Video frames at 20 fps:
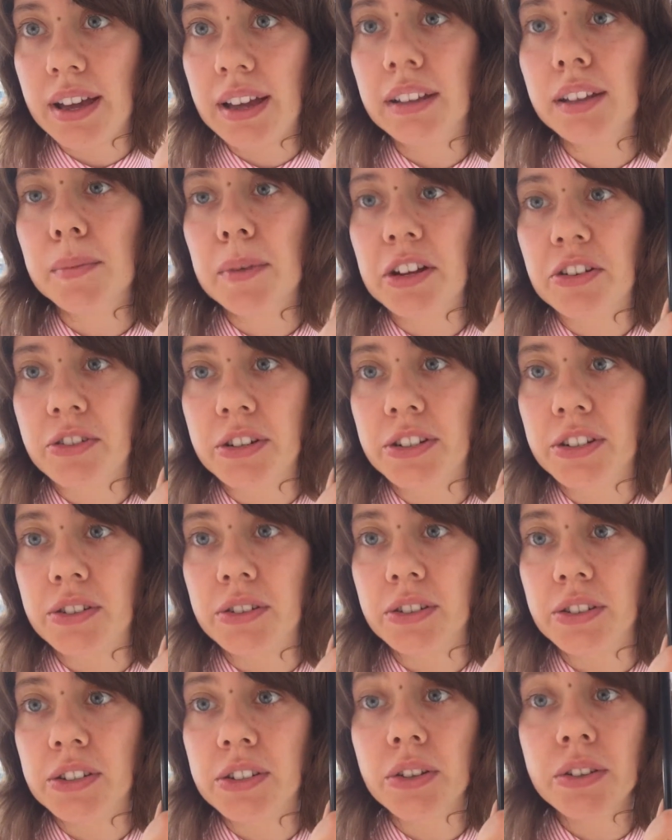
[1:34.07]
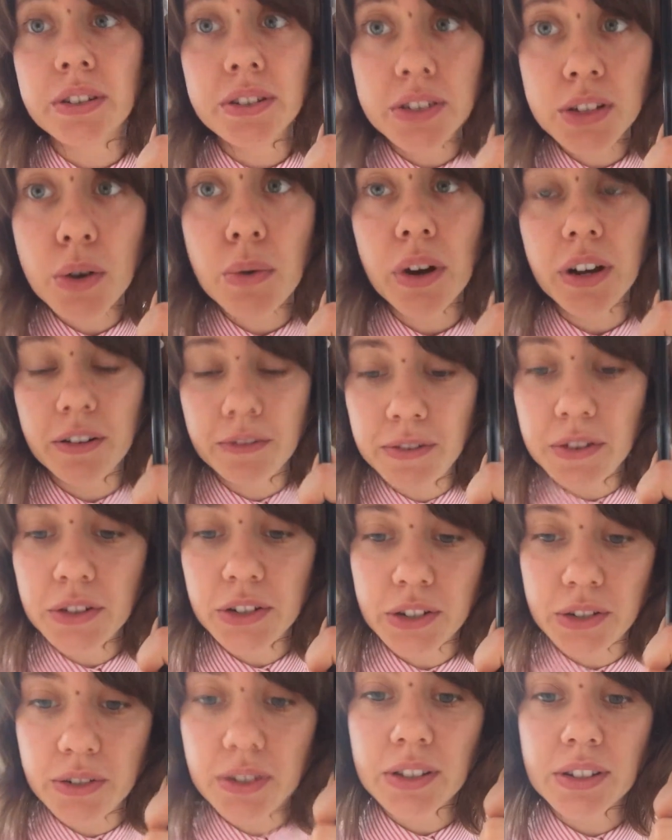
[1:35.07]
elementary students. So there's quite a few
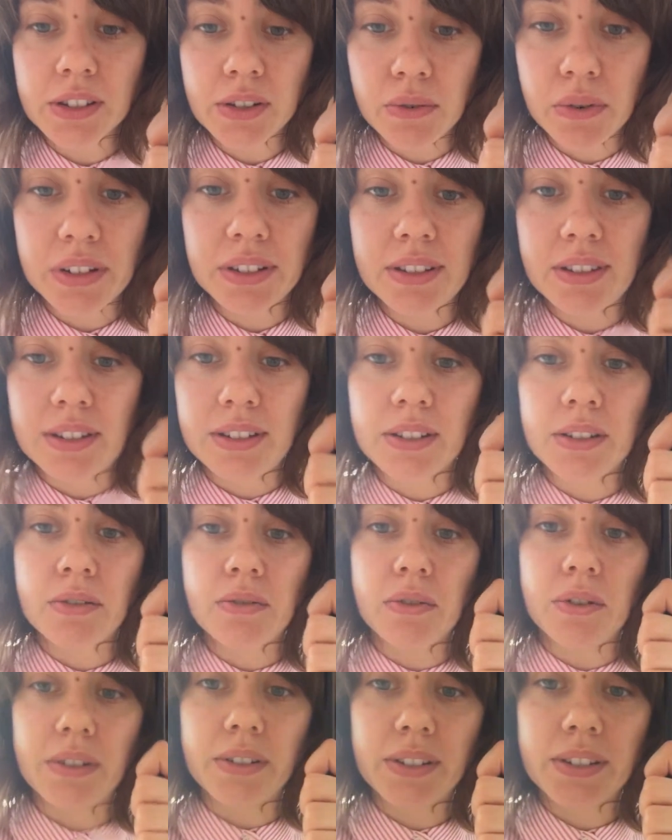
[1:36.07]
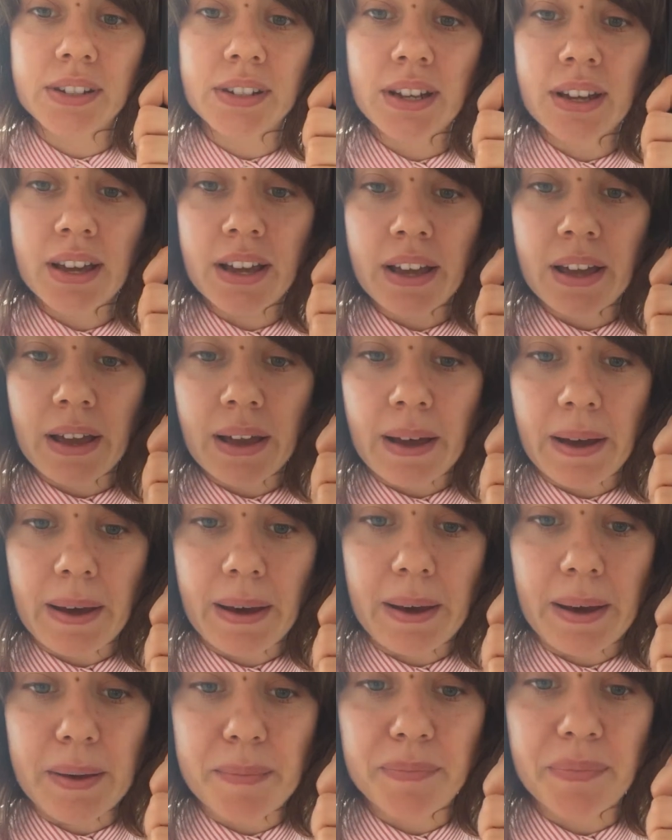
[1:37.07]
students going to these schools.
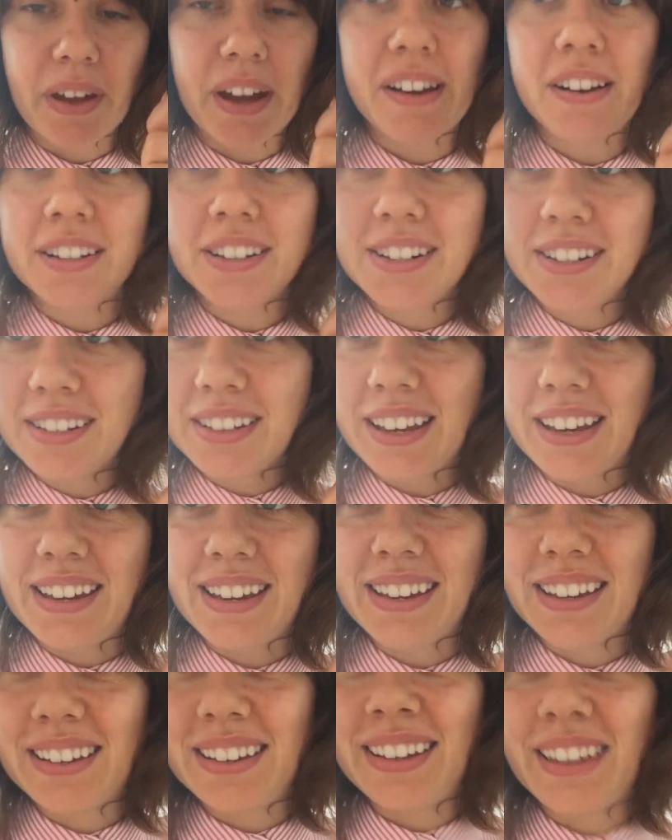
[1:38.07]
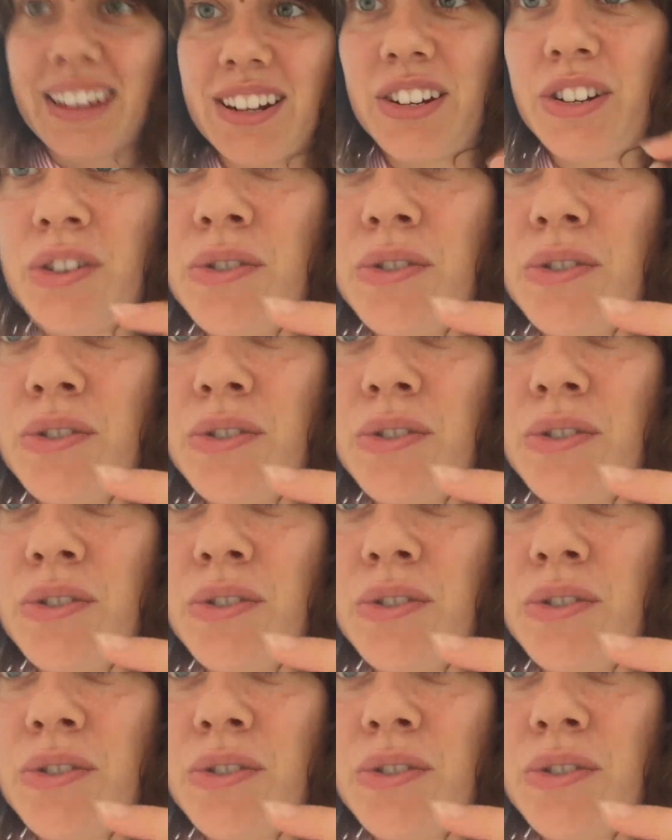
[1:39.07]
I got to like get a